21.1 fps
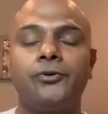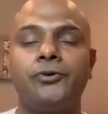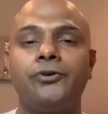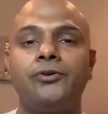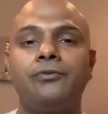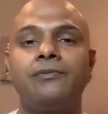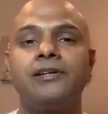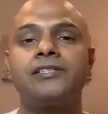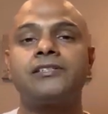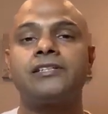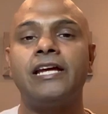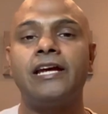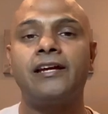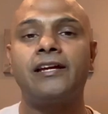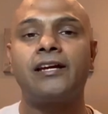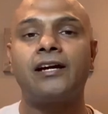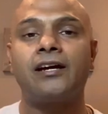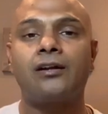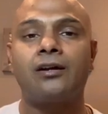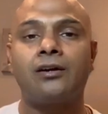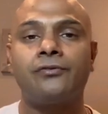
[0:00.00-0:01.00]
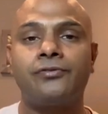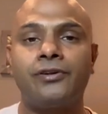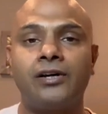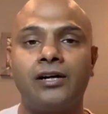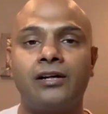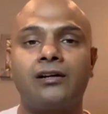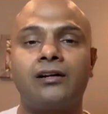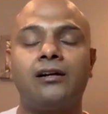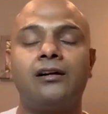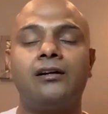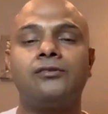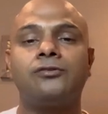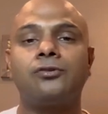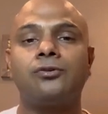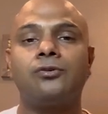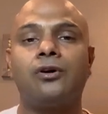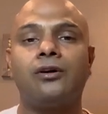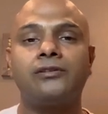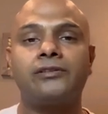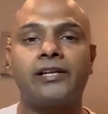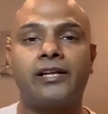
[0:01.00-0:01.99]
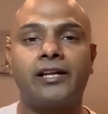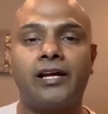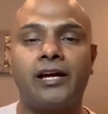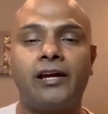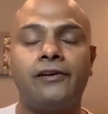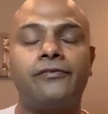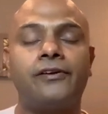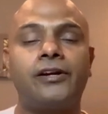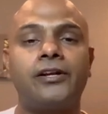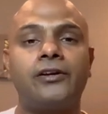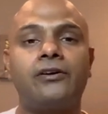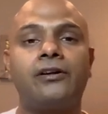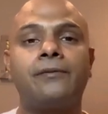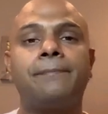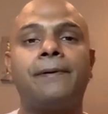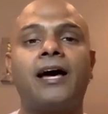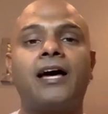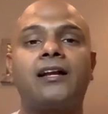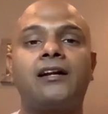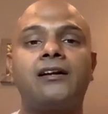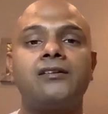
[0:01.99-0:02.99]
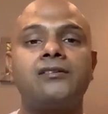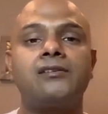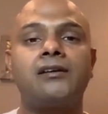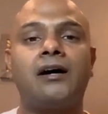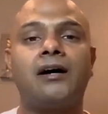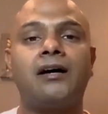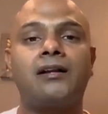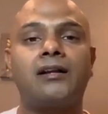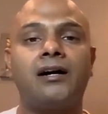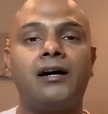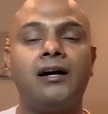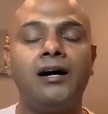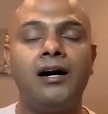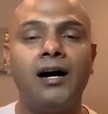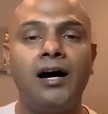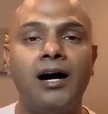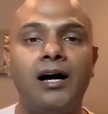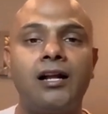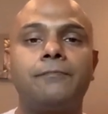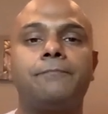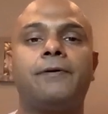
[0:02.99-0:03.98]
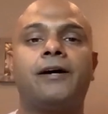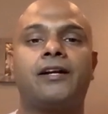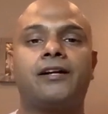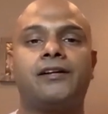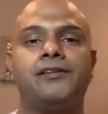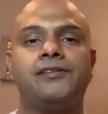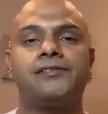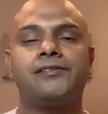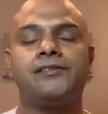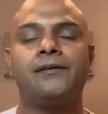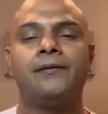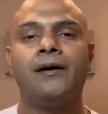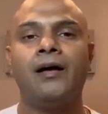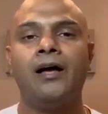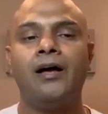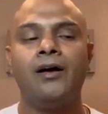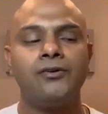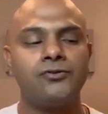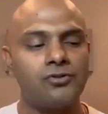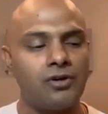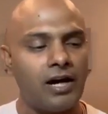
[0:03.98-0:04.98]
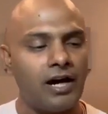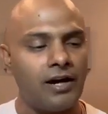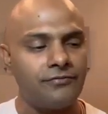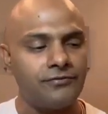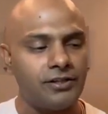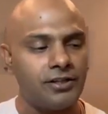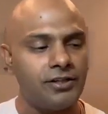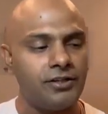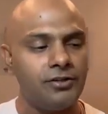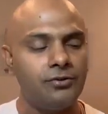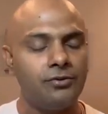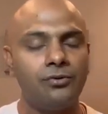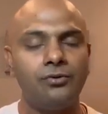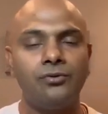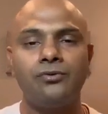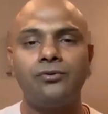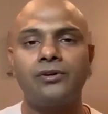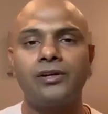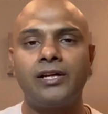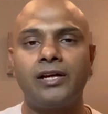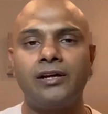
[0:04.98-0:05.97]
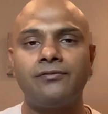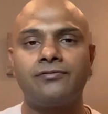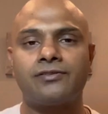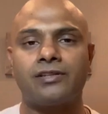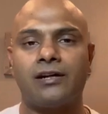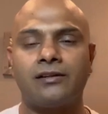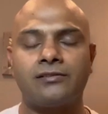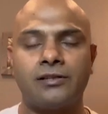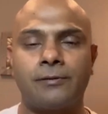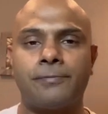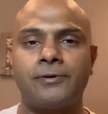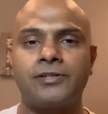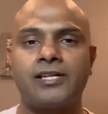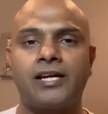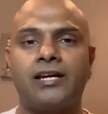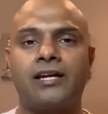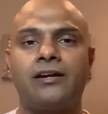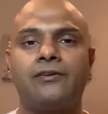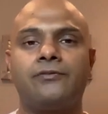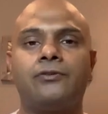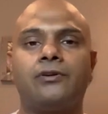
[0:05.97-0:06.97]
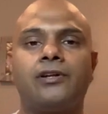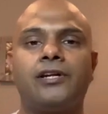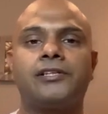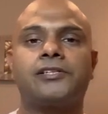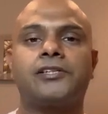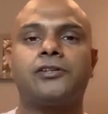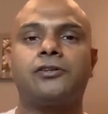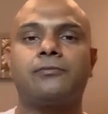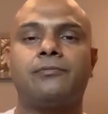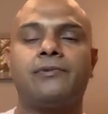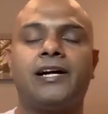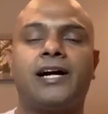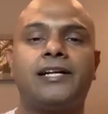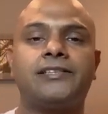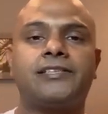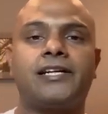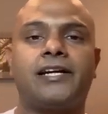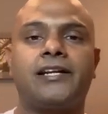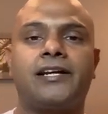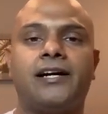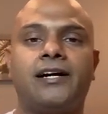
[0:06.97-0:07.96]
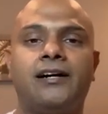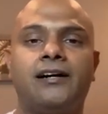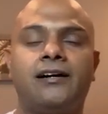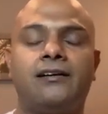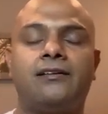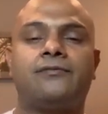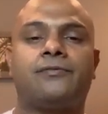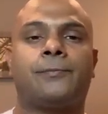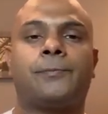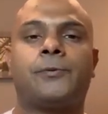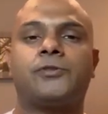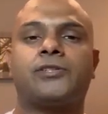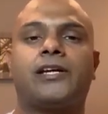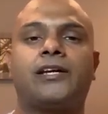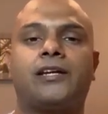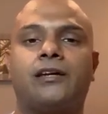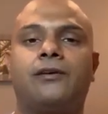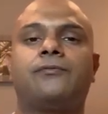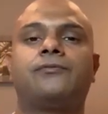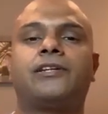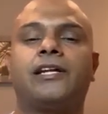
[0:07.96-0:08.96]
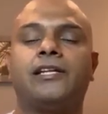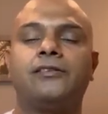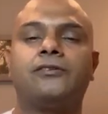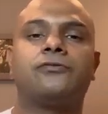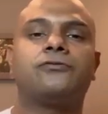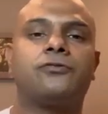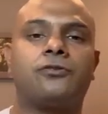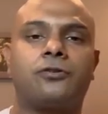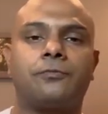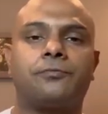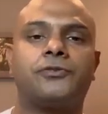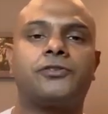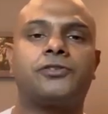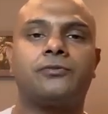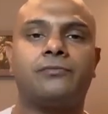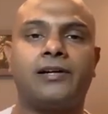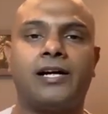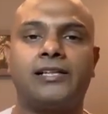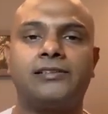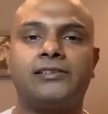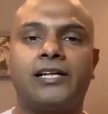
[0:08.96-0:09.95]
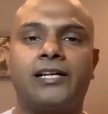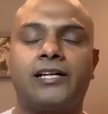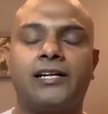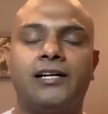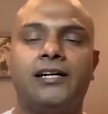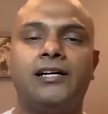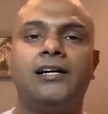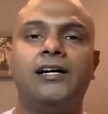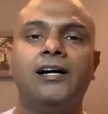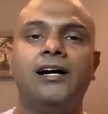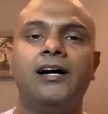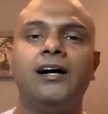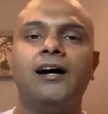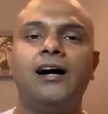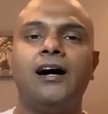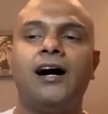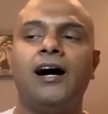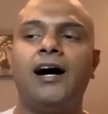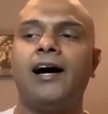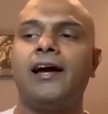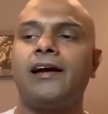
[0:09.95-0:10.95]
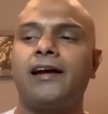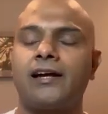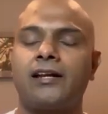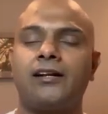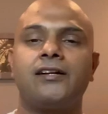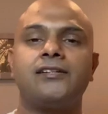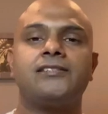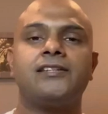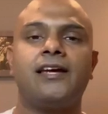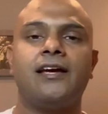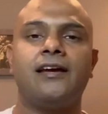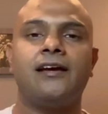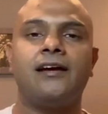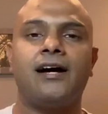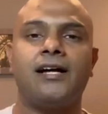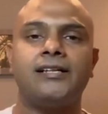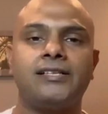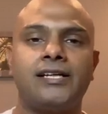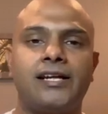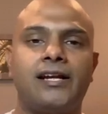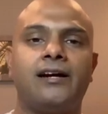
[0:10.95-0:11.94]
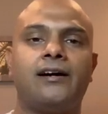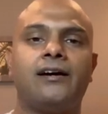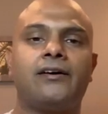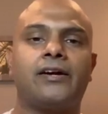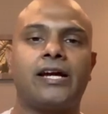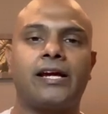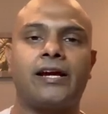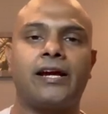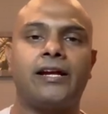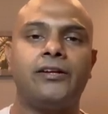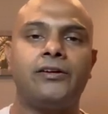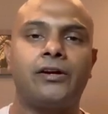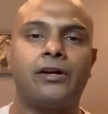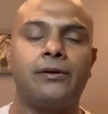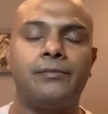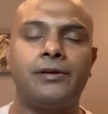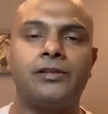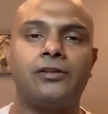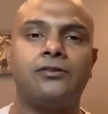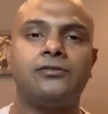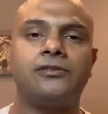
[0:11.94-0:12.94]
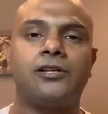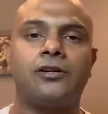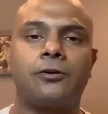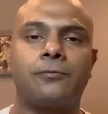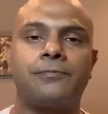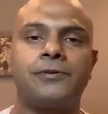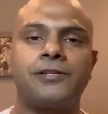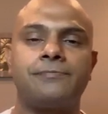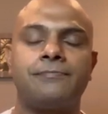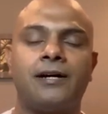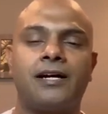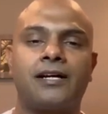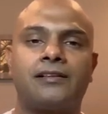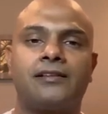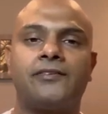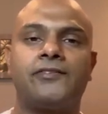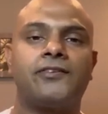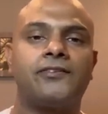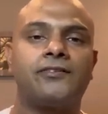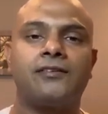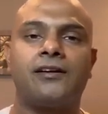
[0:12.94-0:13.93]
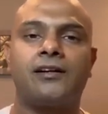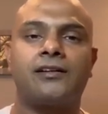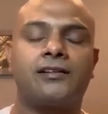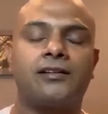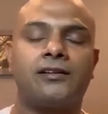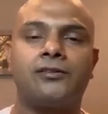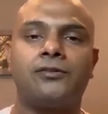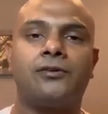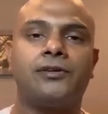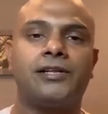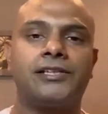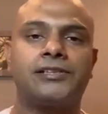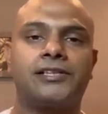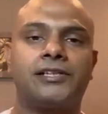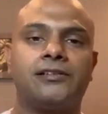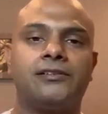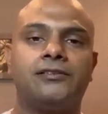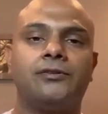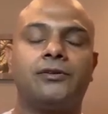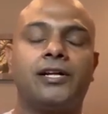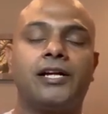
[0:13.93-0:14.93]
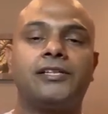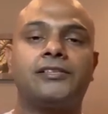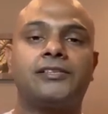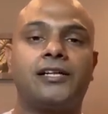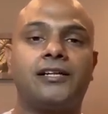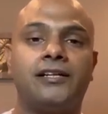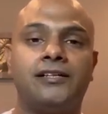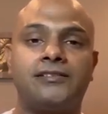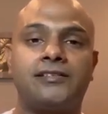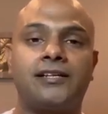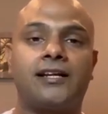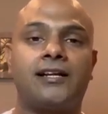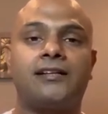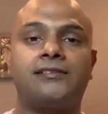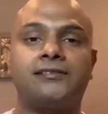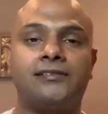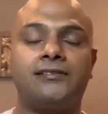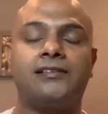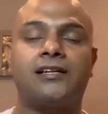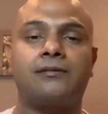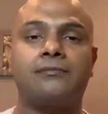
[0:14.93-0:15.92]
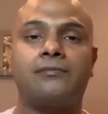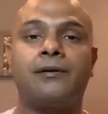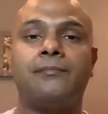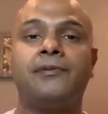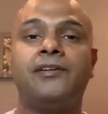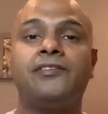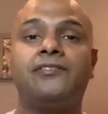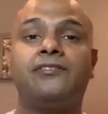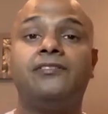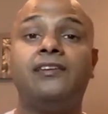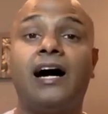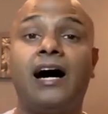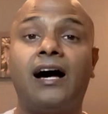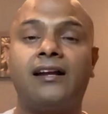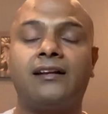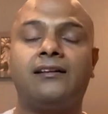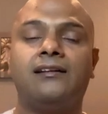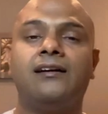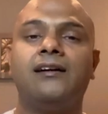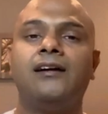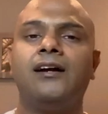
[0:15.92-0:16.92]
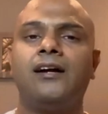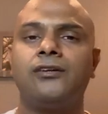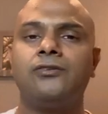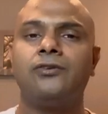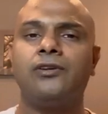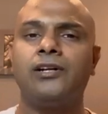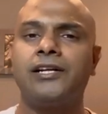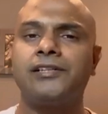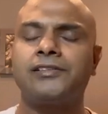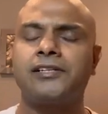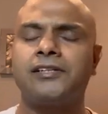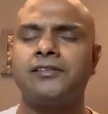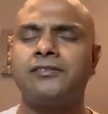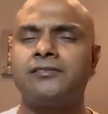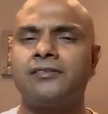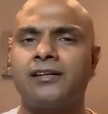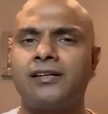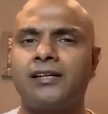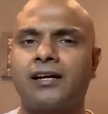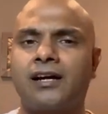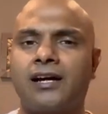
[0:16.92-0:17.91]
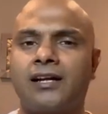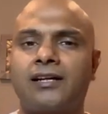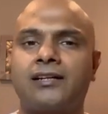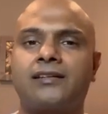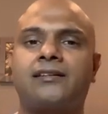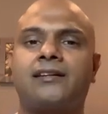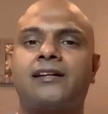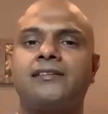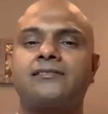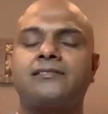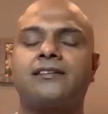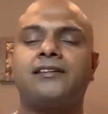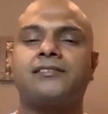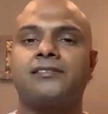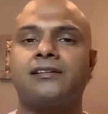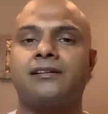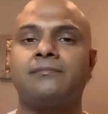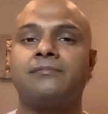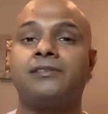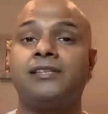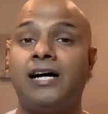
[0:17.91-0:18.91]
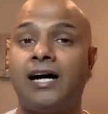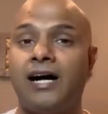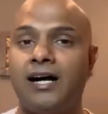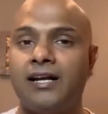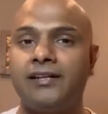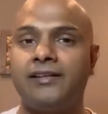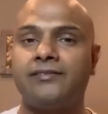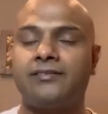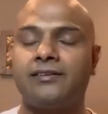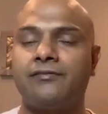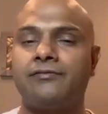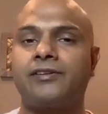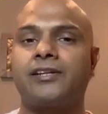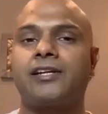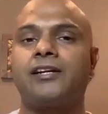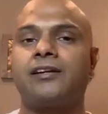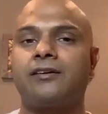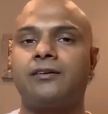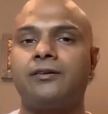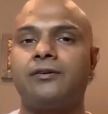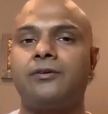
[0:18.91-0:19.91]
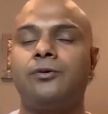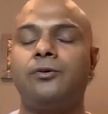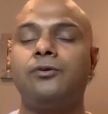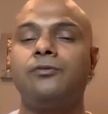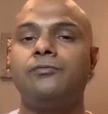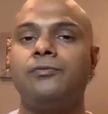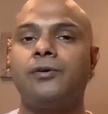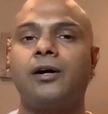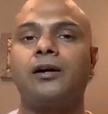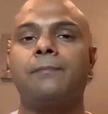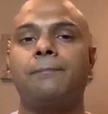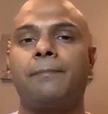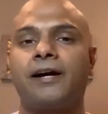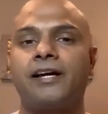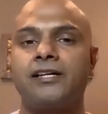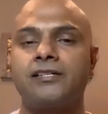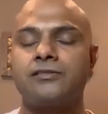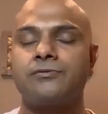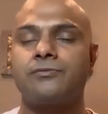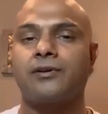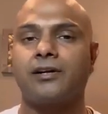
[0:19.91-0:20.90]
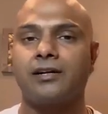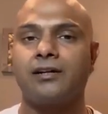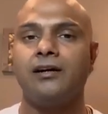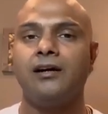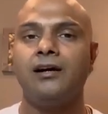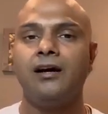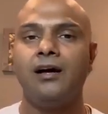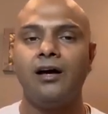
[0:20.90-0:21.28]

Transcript: You must take care of her throughout the life, and your parents are her parents. So after you give, suppose I give donation to my Acharya, suppose I give 10,000 rupees to my Acharya, I cannot say, Acharya, okay, can you give me 1,000 rupees back? This is not donation. Donation in Sanatana Dharma means dan. Donation is not a correct translation. Dan is a very good word, pious word.